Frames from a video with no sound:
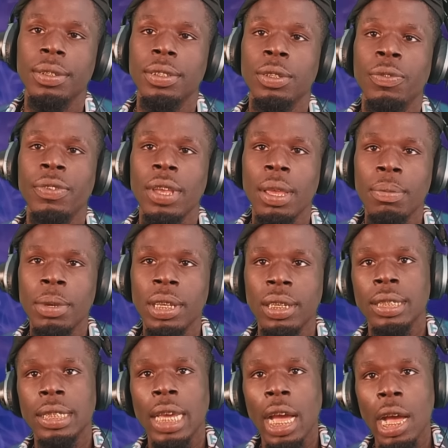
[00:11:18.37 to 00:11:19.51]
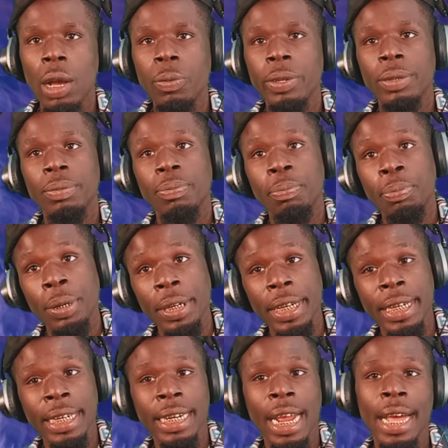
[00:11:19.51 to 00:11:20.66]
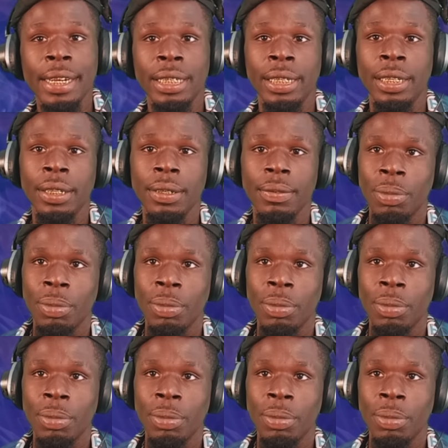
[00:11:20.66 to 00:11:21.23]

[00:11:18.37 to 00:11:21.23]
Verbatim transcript: You feel me? Y'all been putting it out there,